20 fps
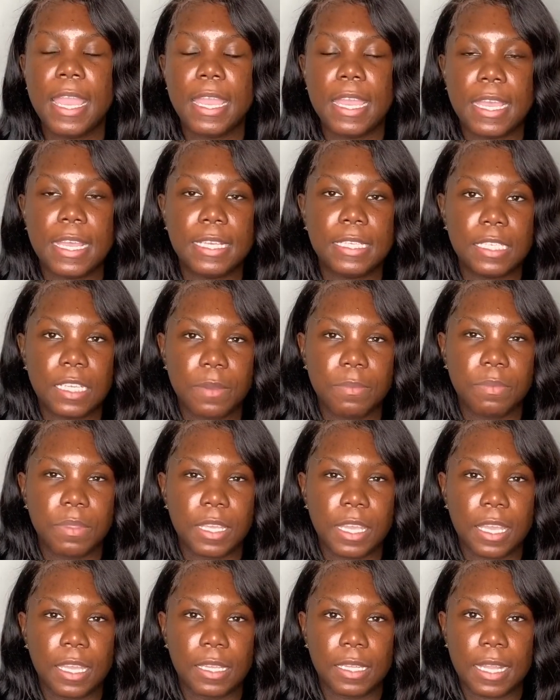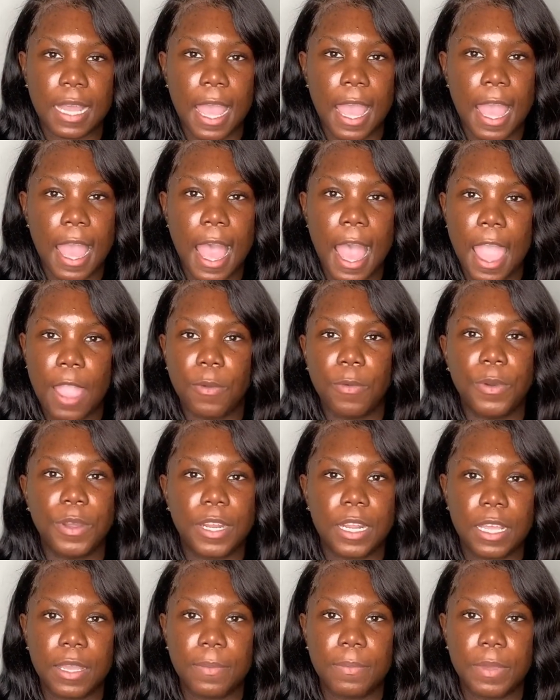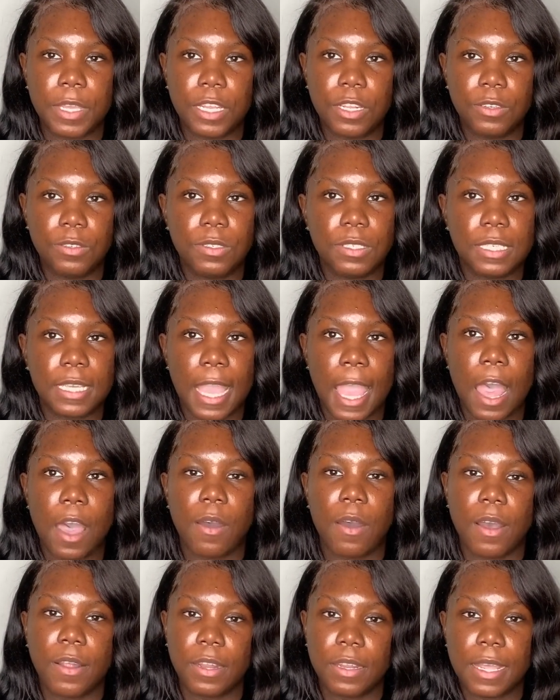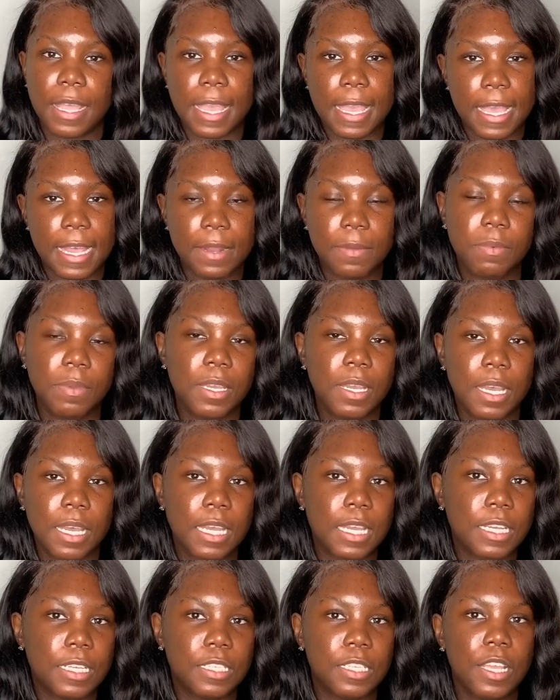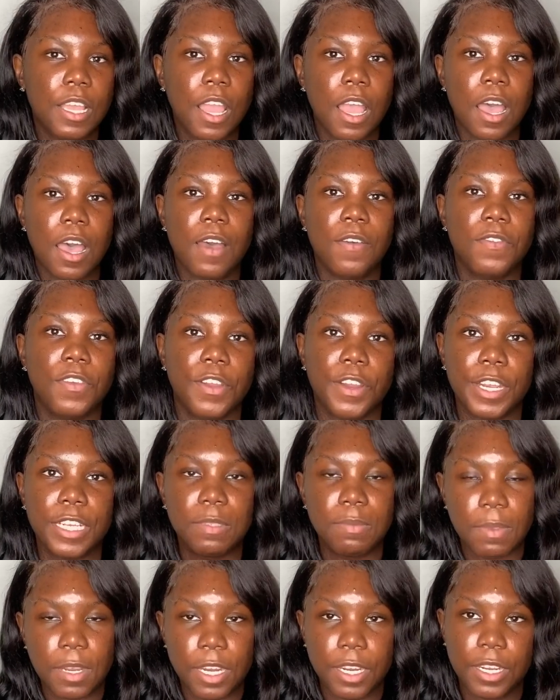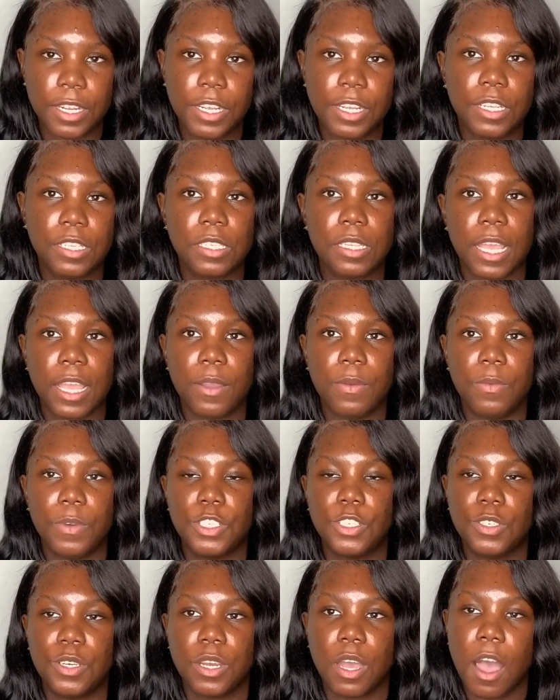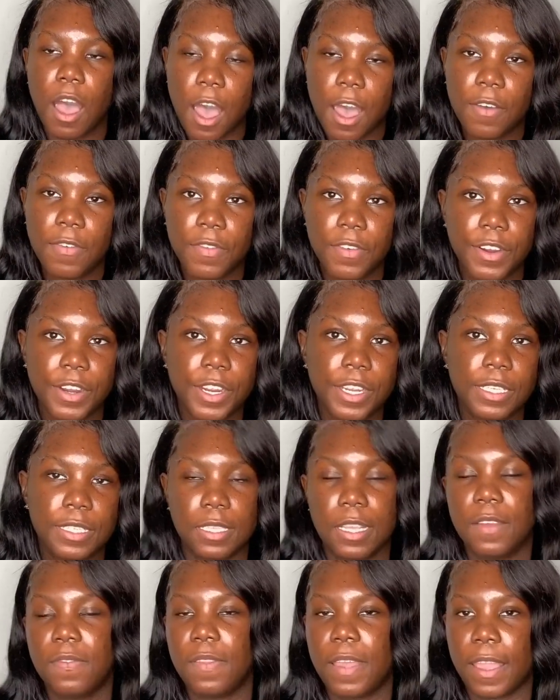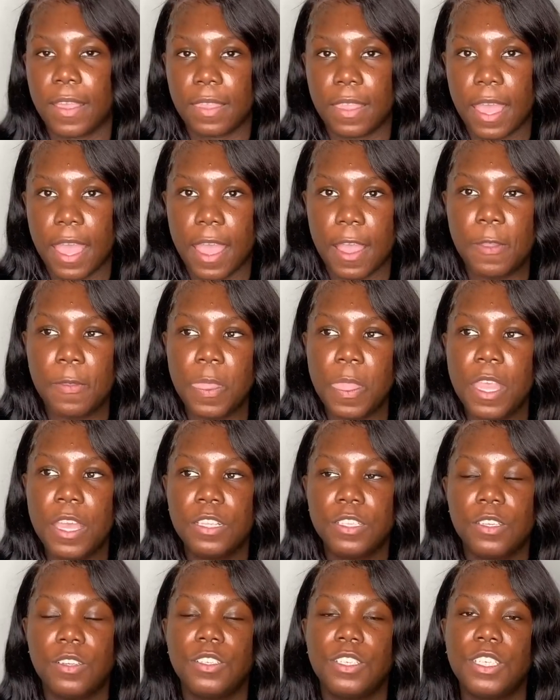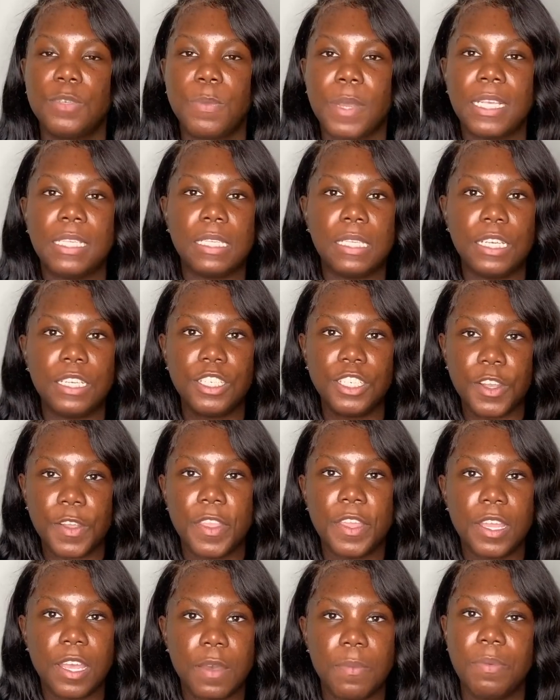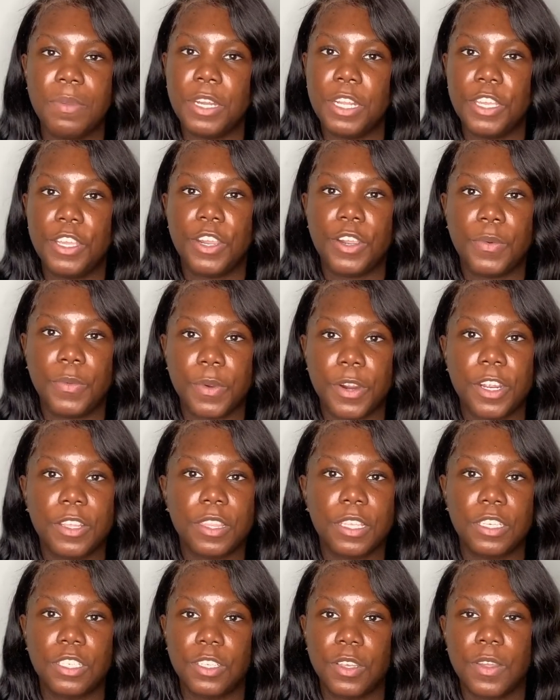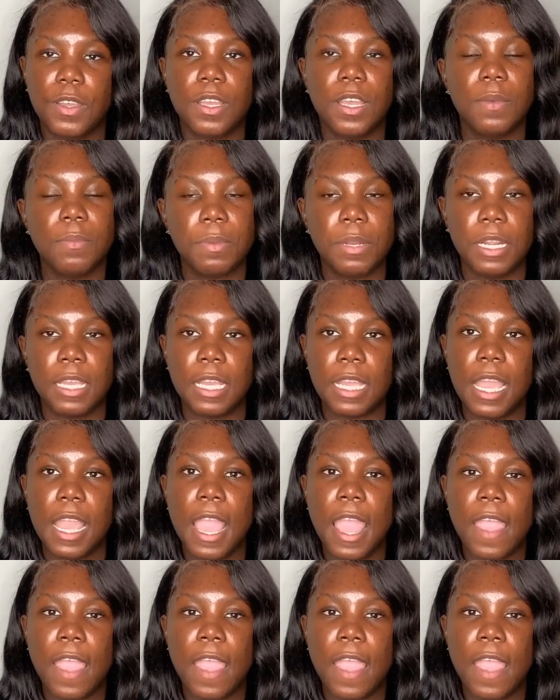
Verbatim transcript: is something that I wouldn't be losing out on the end because of your experience, like what you can offer, stuff like that. So just basically show the company your worth and show the company